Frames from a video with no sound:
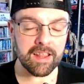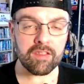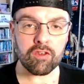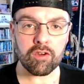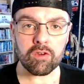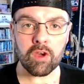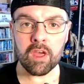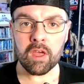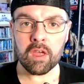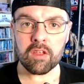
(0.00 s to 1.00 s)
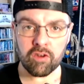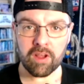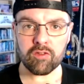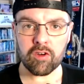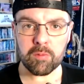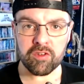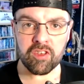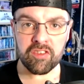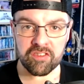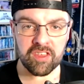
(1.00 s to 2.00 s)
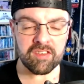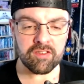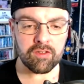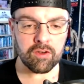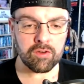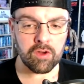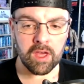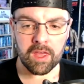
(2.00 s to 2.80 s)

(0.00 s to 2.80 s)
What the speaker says: into Transformers Season 2.